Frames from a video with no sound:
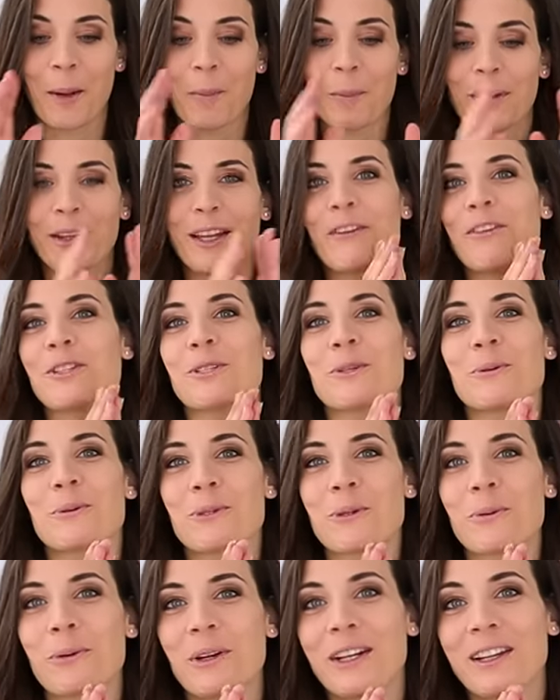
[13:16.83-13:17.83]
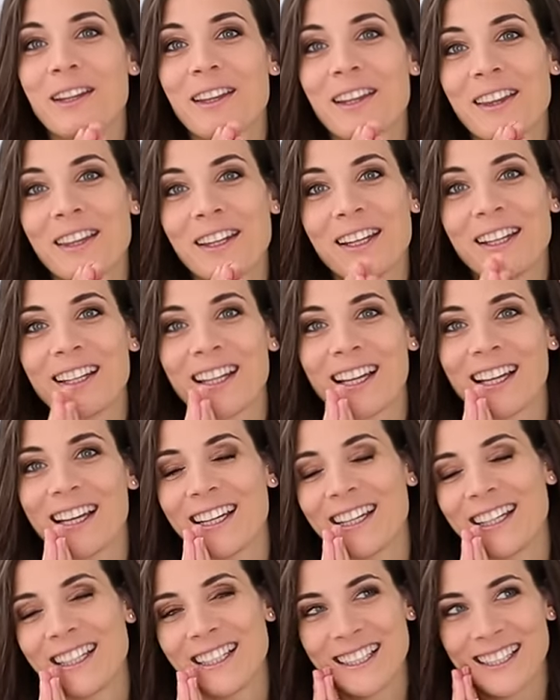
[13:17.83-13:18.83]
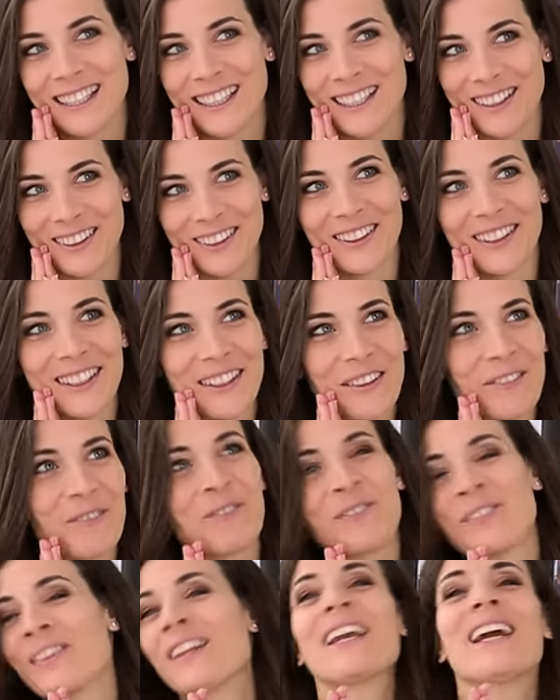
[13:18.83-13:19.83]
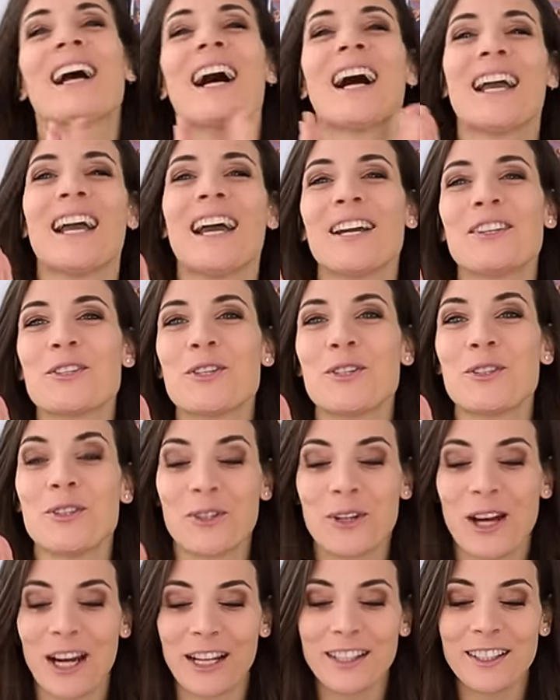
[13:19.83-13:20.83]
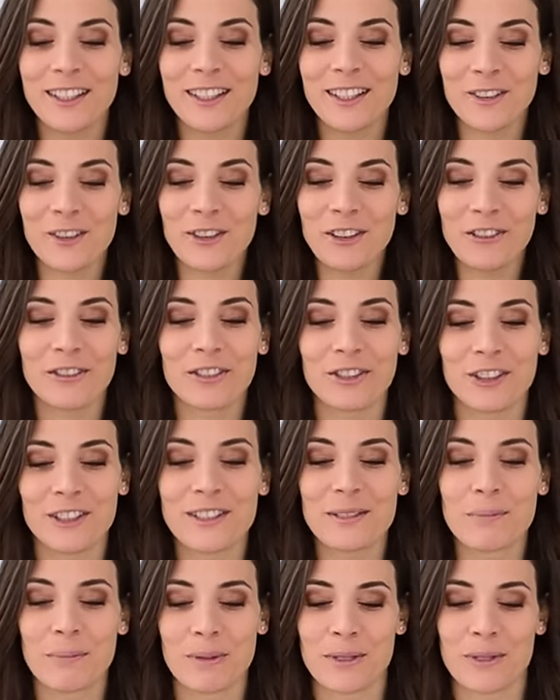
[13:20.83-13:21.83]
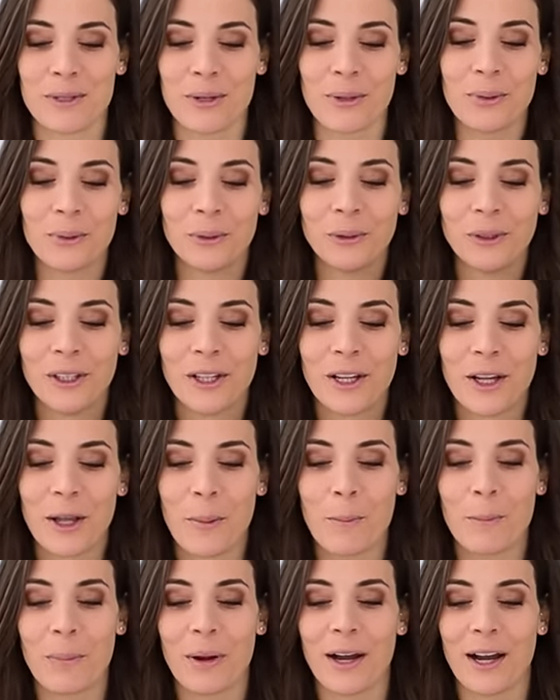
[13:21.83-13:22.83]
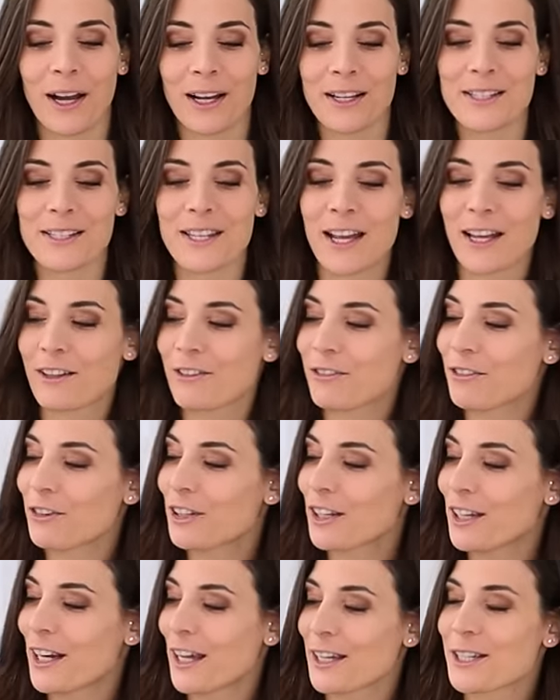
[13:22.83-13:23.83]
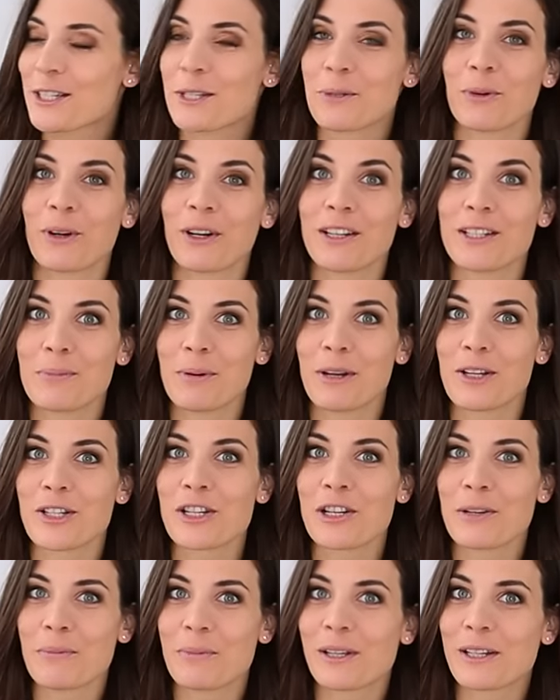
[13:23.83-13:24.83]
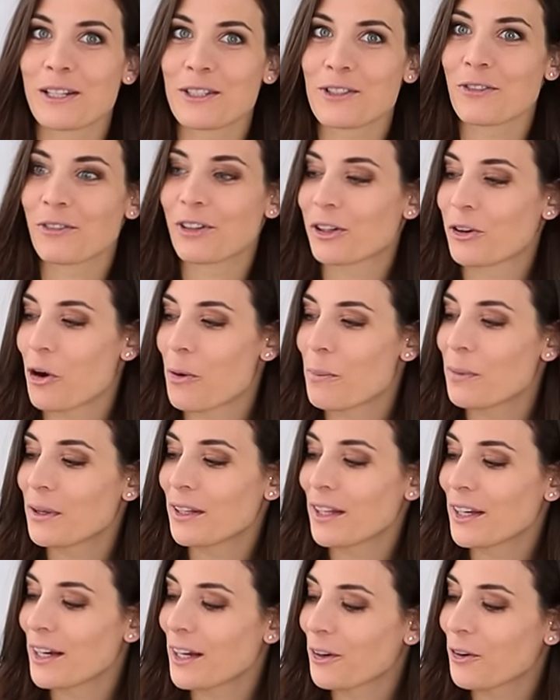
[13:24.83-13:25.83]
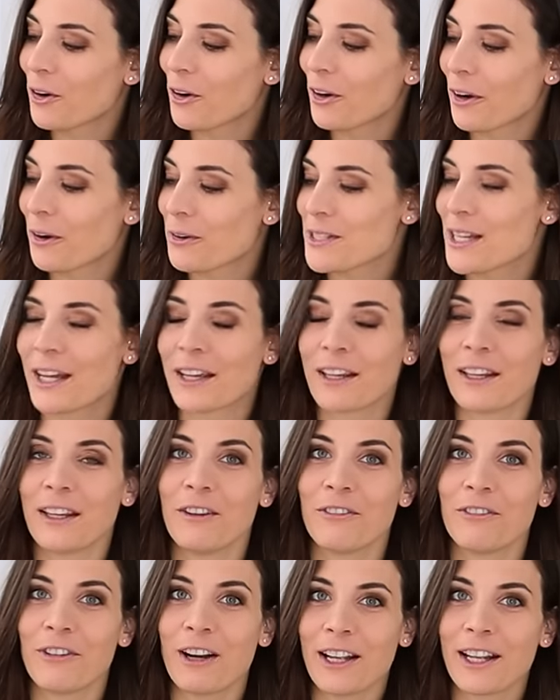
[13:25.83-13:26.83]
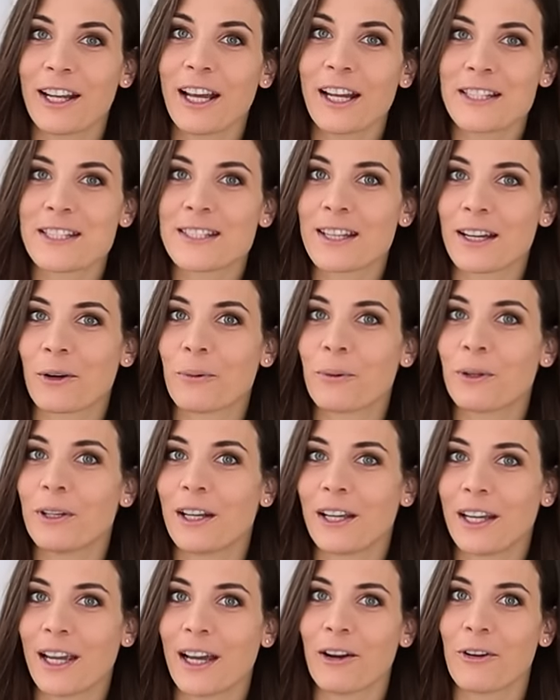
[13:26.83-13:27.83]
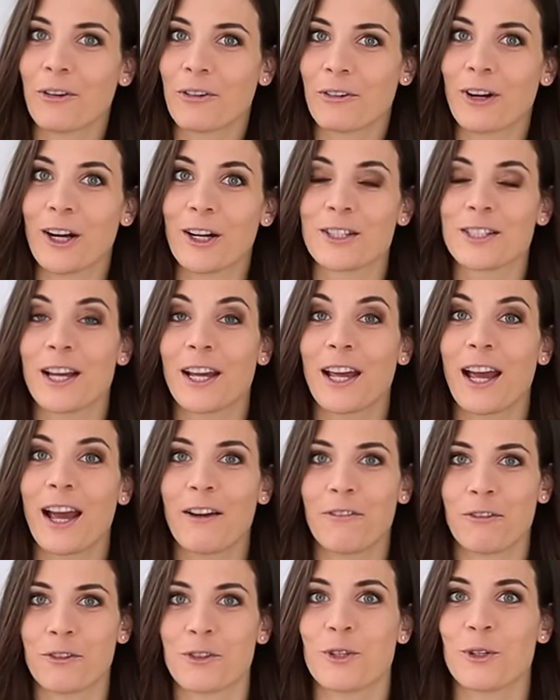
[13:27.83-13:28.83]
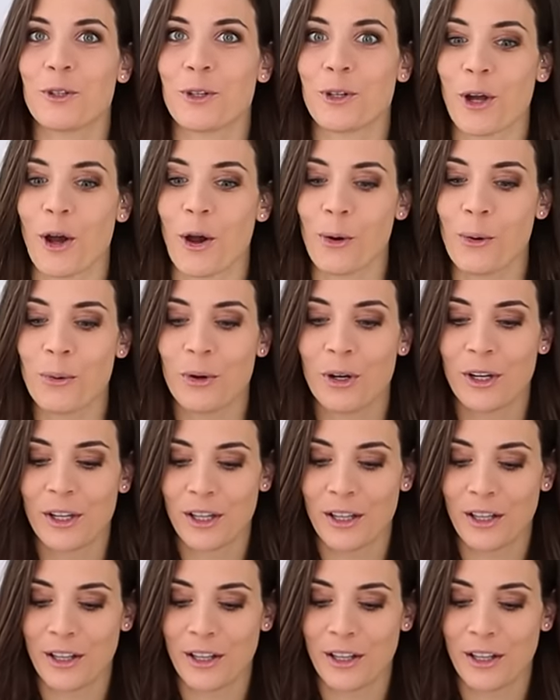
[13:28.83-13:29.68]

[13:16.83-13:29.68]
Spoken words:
But there is also another thing that, you know, I had to do. I didn't do it for this puzzle. But I said for the next one, especially because of the comment that I got, I was like, if I get stuck with the yellow grass, I have to know